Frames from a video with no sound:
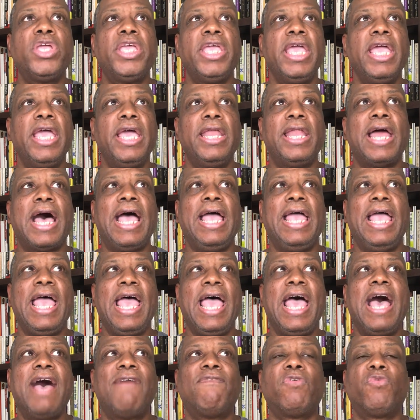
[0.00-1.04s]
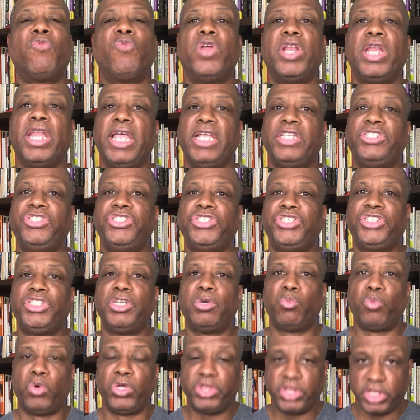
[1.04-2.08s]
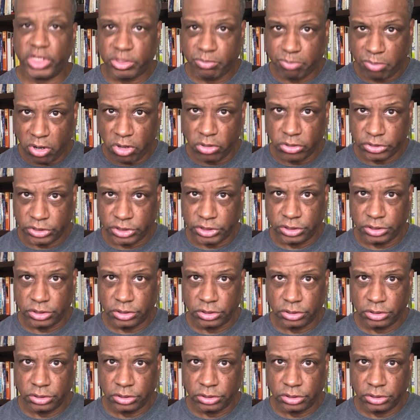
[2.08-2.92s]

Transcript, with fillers: can I have a relationship with this person